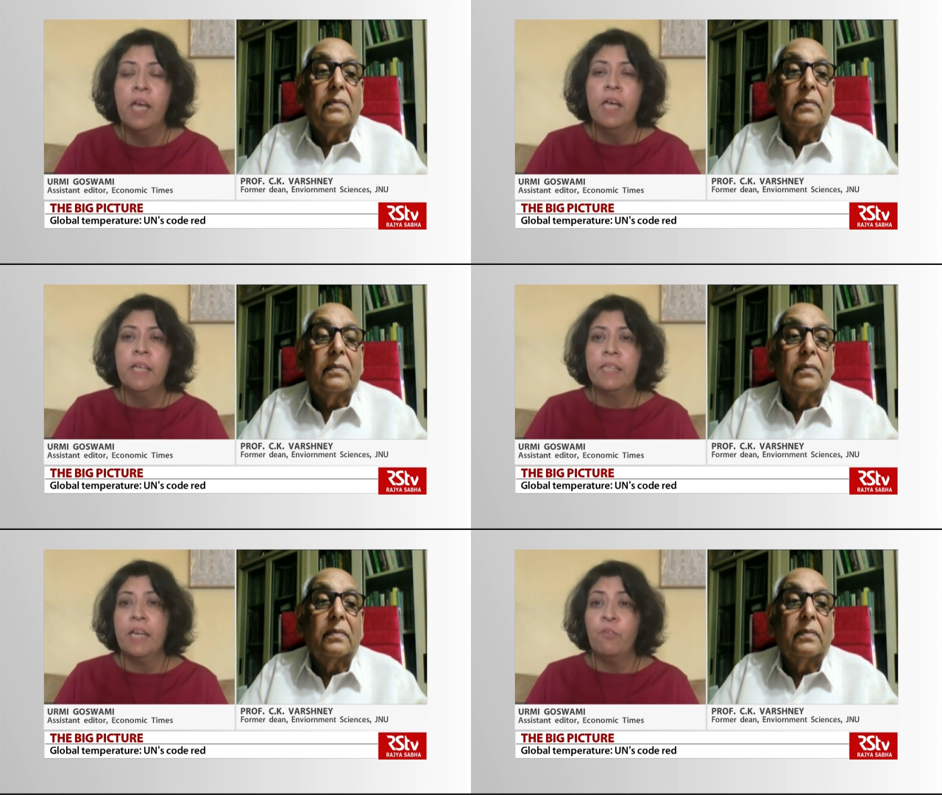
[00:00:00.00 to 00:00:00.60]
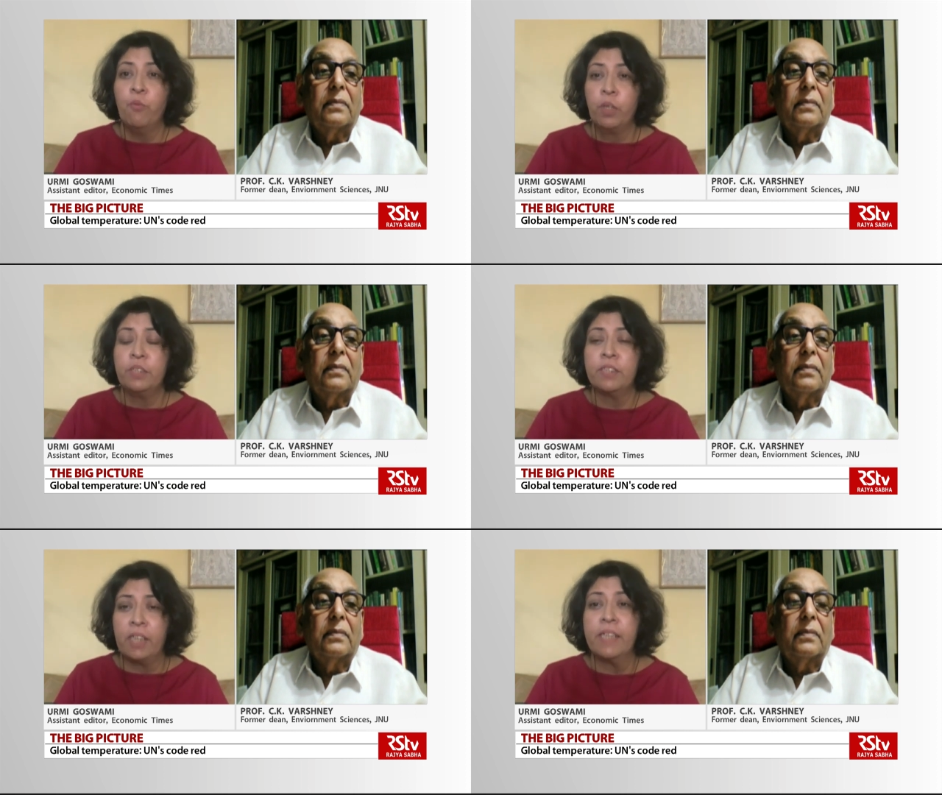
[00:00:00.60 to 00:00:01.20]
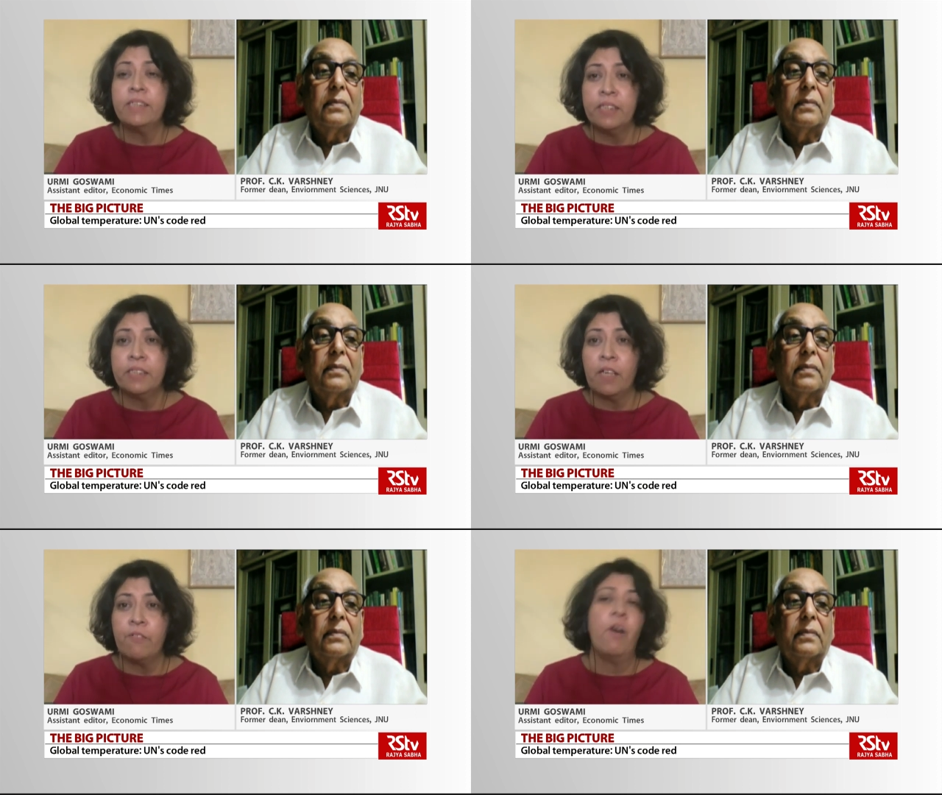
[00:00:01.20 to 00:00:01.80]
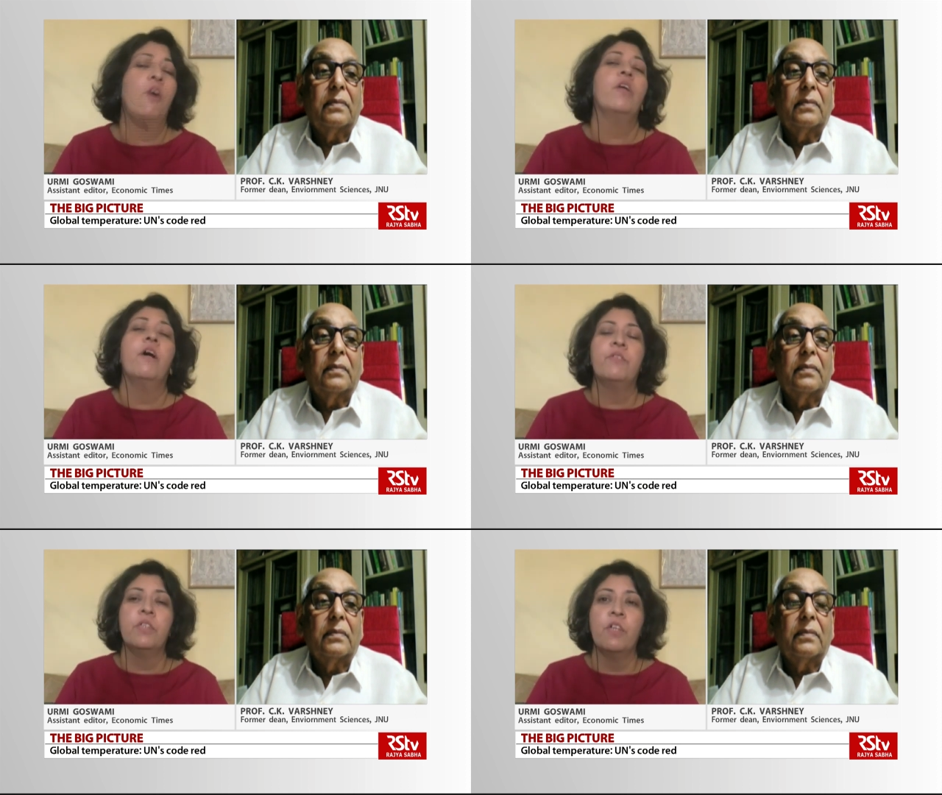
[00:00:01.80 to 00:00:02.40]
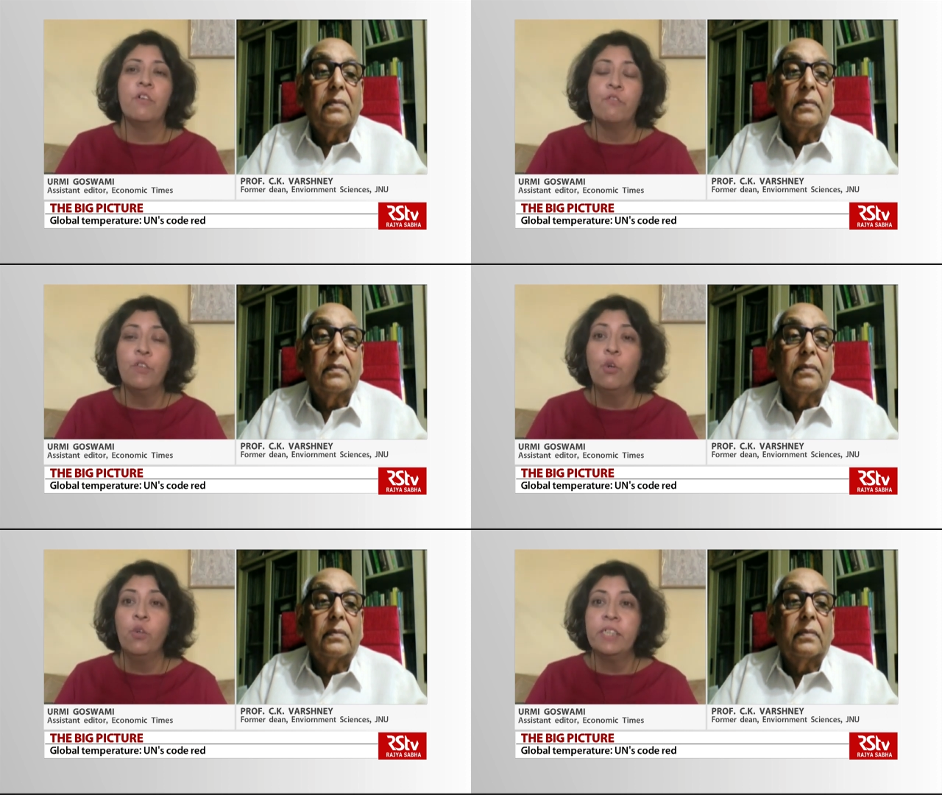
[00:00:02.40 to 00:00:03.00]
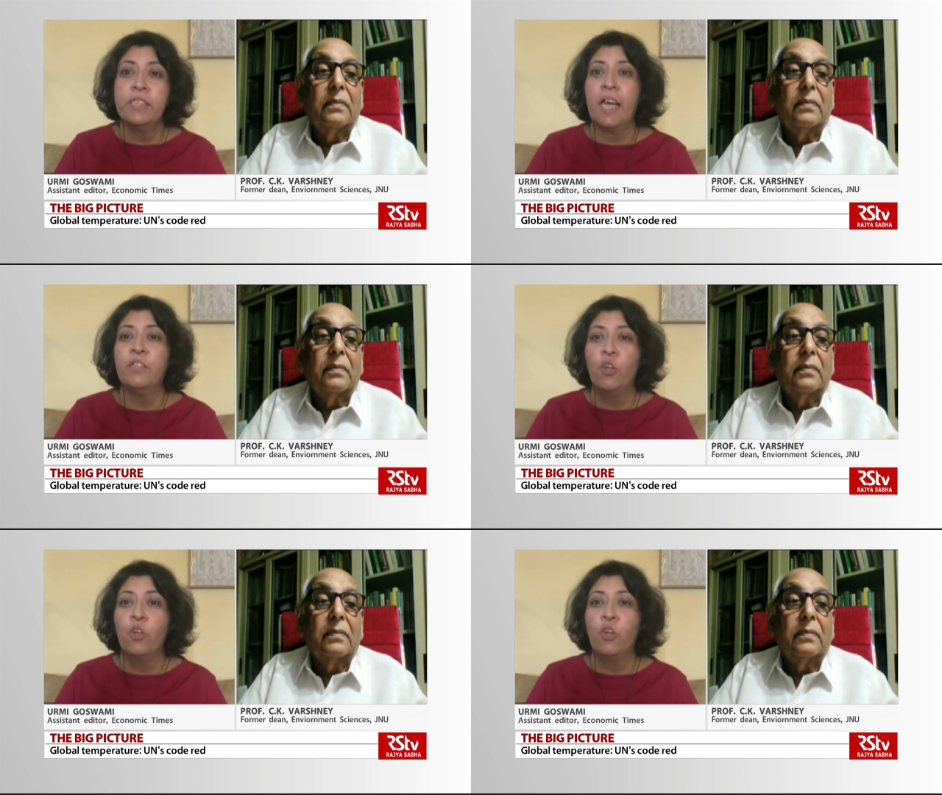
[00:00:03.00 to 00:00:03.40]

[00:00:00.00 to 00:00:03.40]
Speaker 1: there what the scientists have found after the review is that no